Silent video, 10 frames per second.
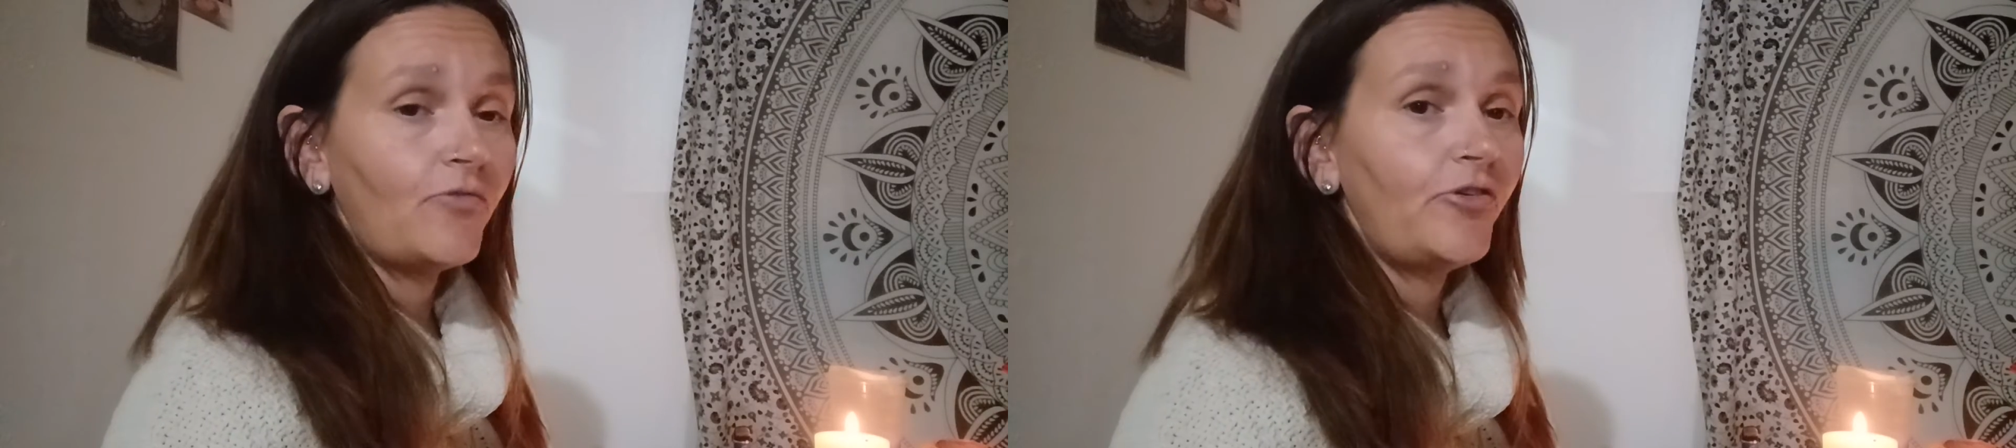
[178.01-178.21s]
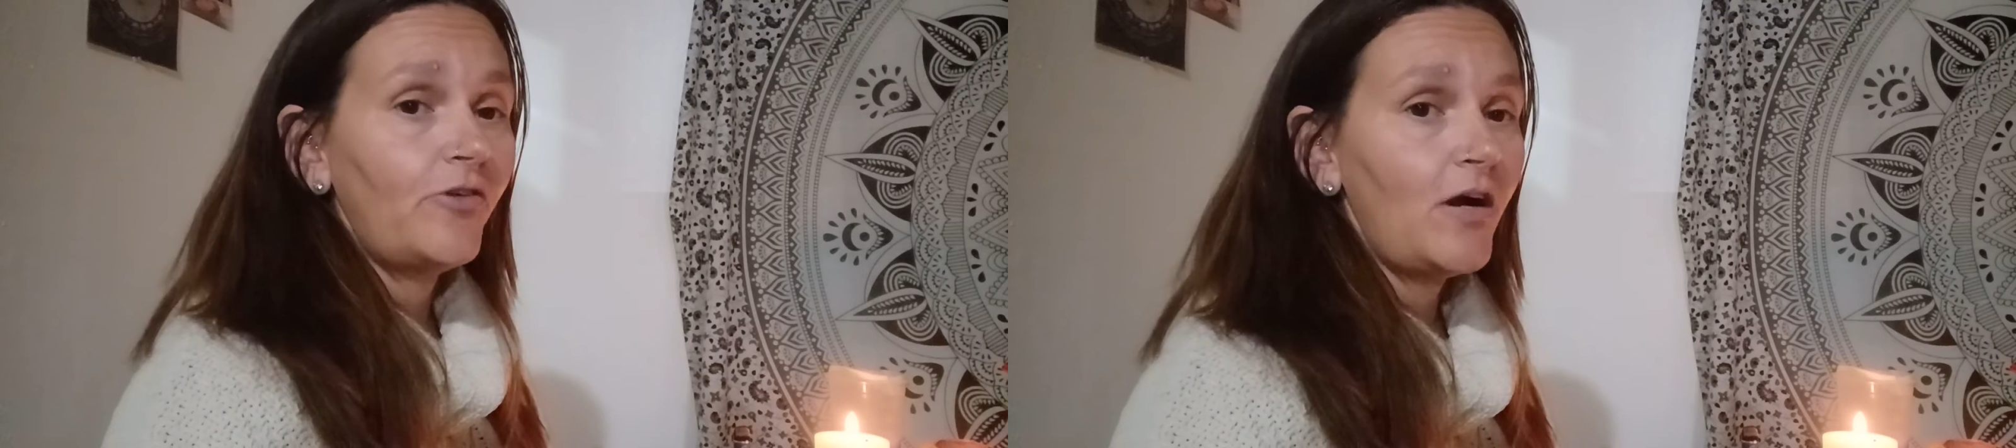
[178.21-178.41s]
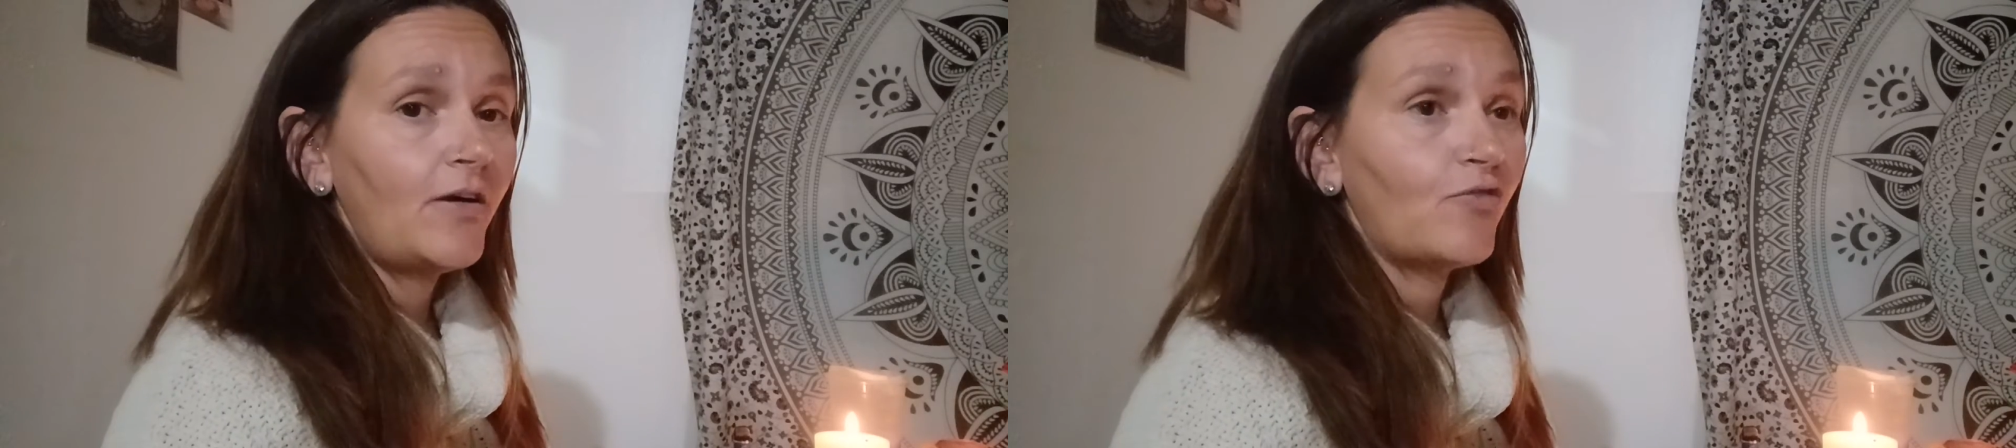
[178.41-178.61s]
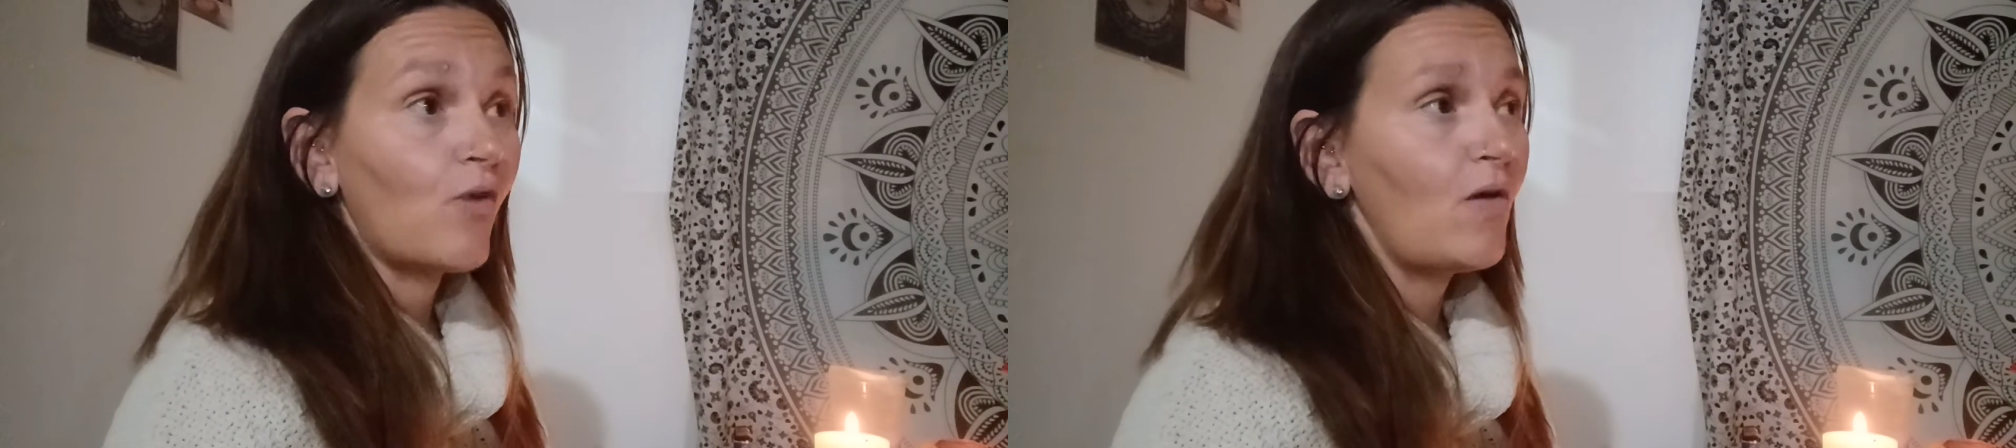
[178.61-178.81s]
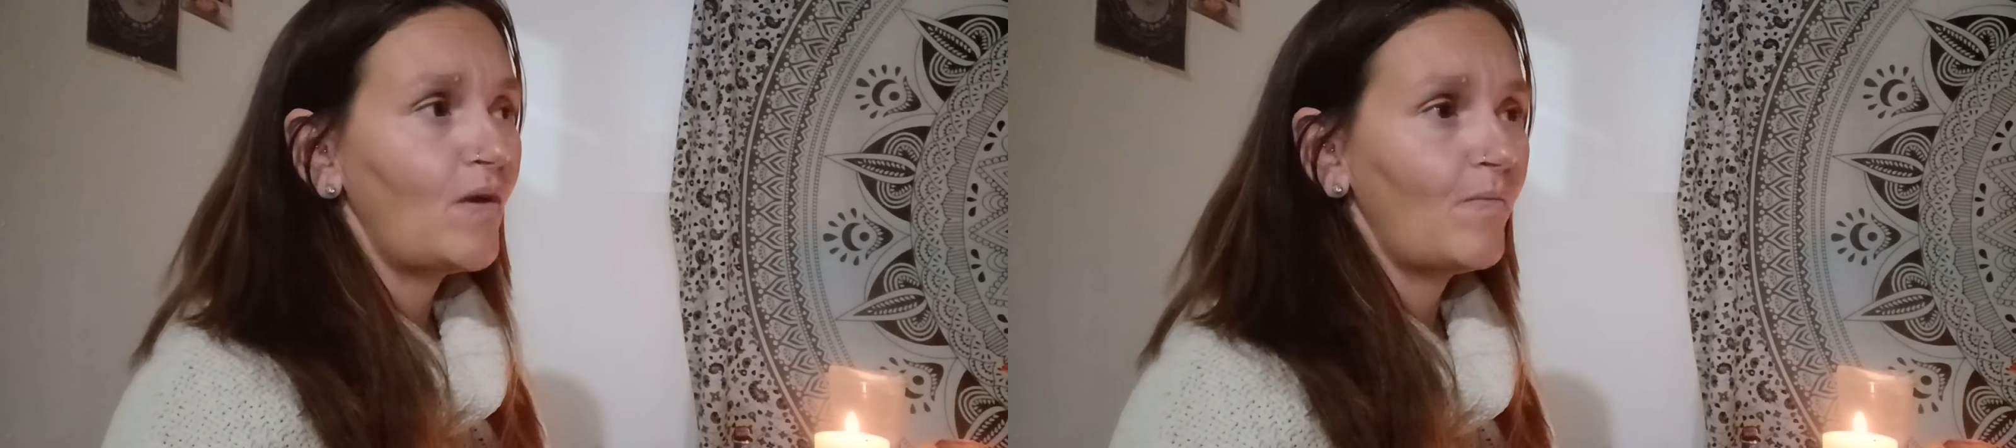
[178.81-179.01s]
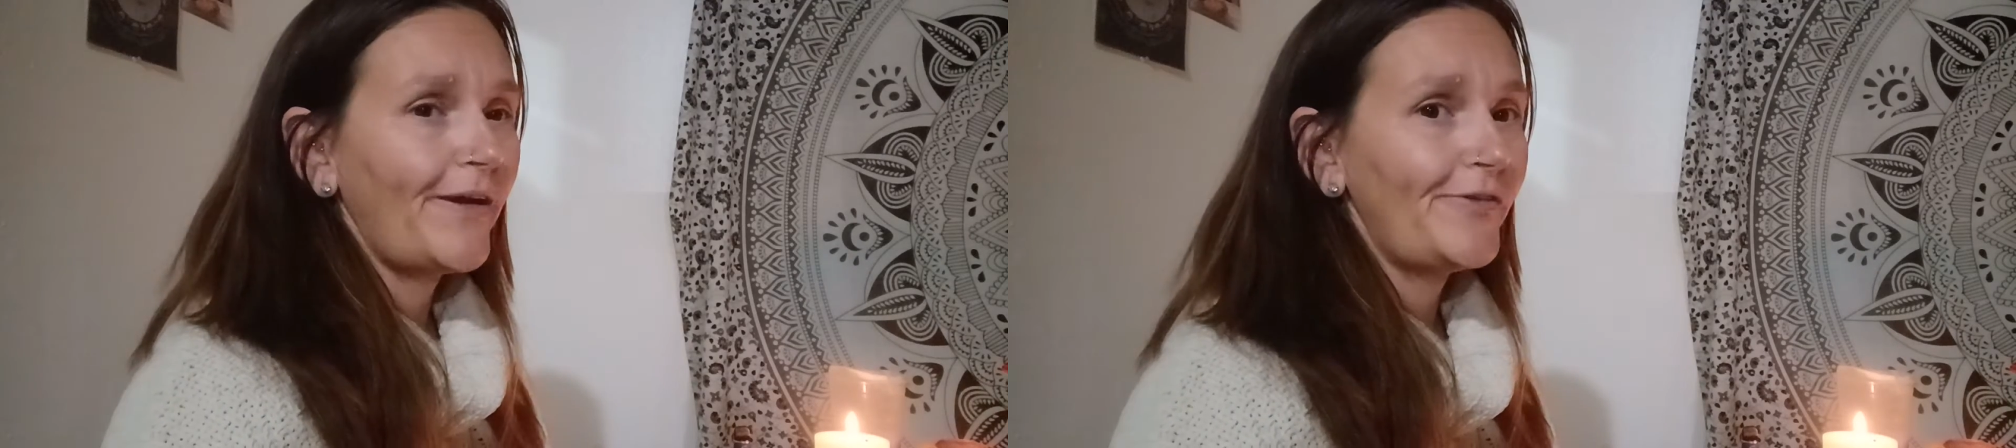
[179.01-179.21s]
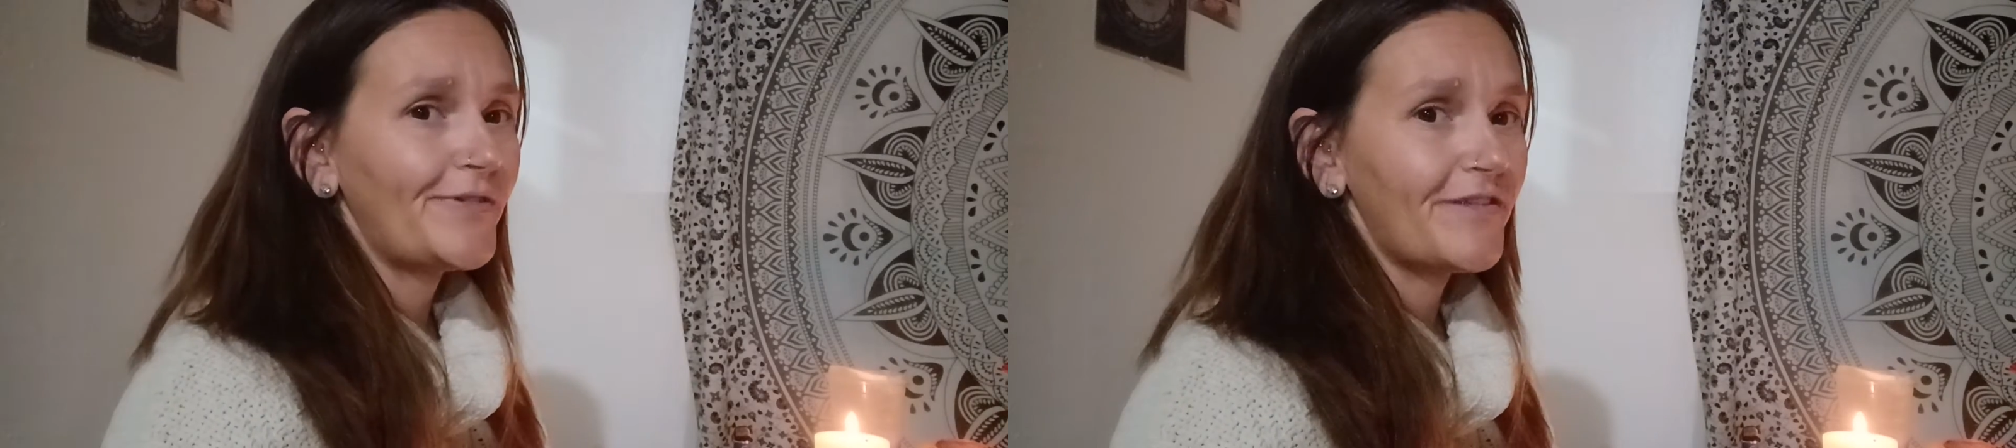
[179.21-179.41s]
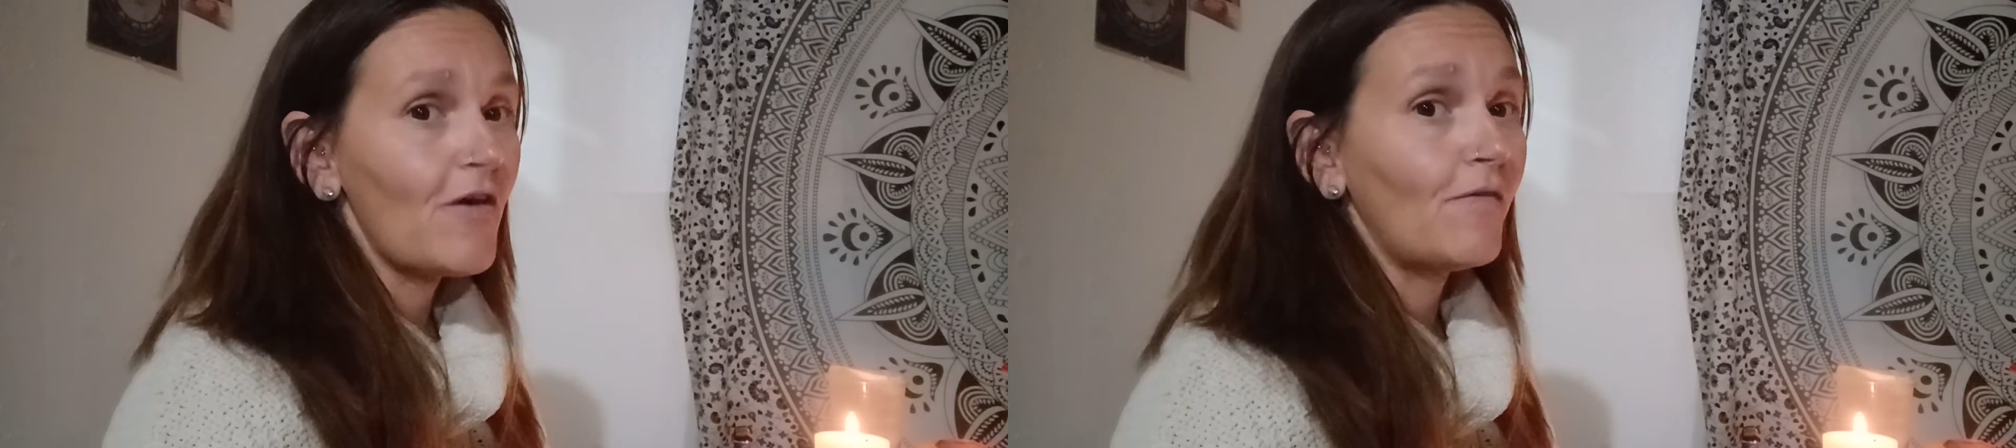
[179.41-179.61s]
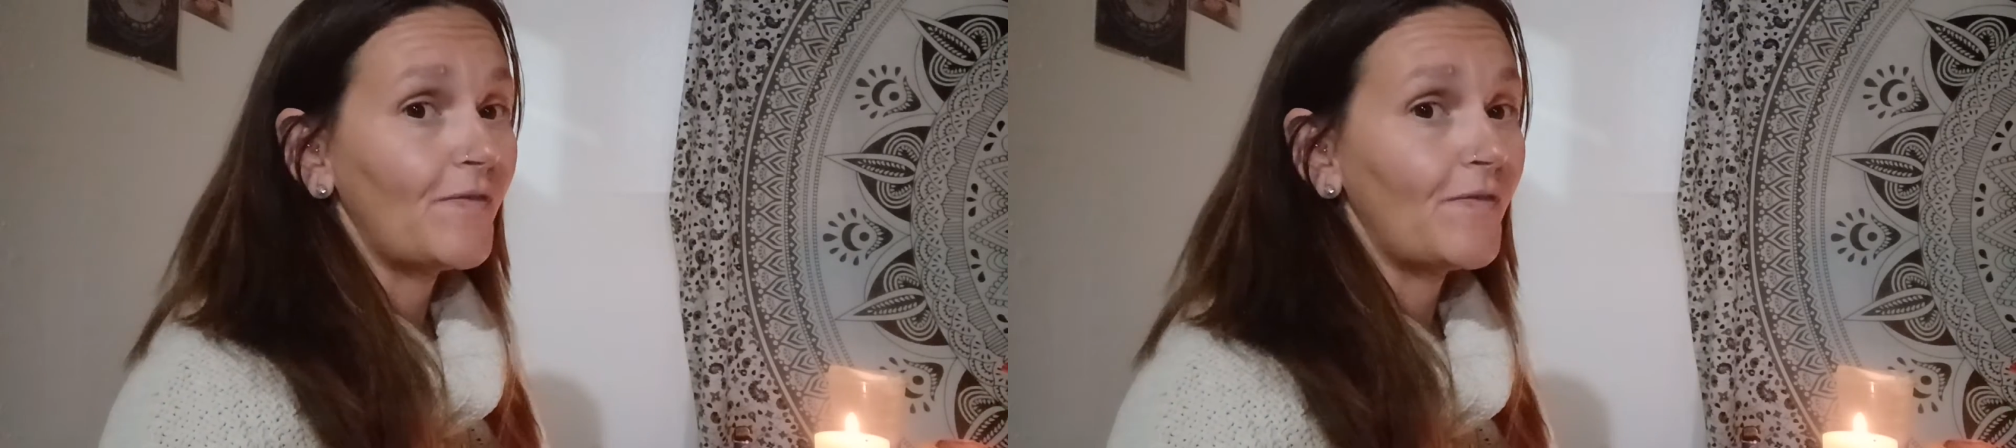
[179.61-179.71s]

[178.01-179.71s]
You're not growing by yourself.